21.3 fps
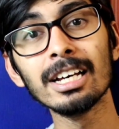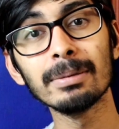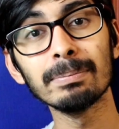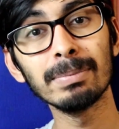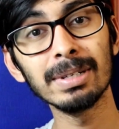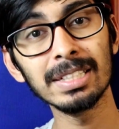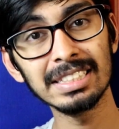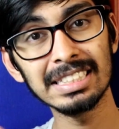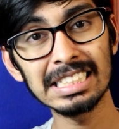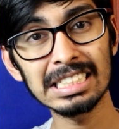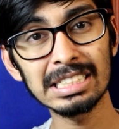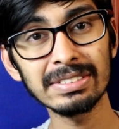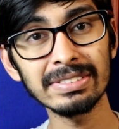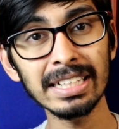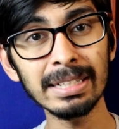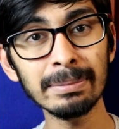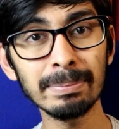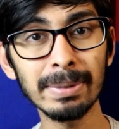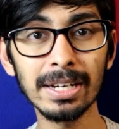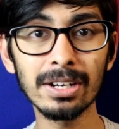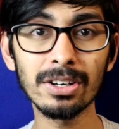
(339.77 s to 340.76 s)
But this
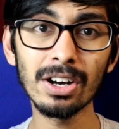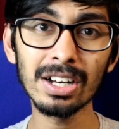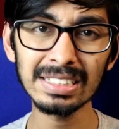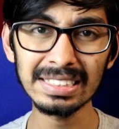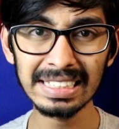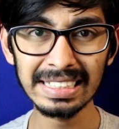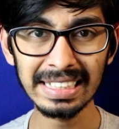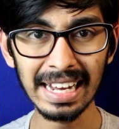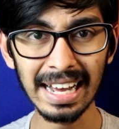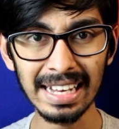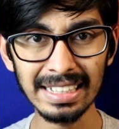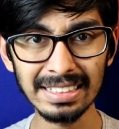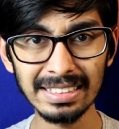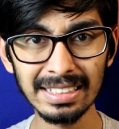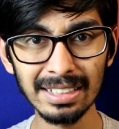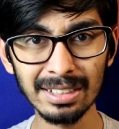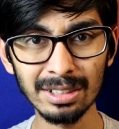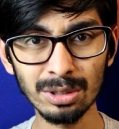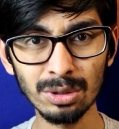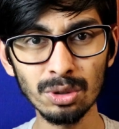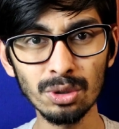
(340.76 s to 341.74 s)
one, because it has
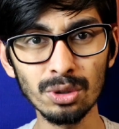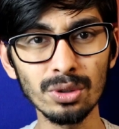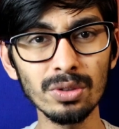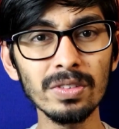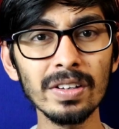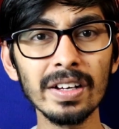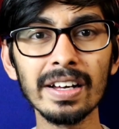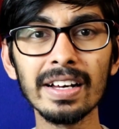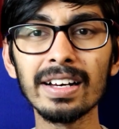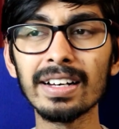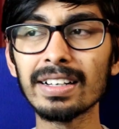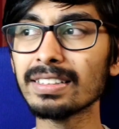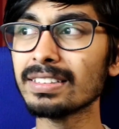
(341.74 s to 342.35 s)
the groove,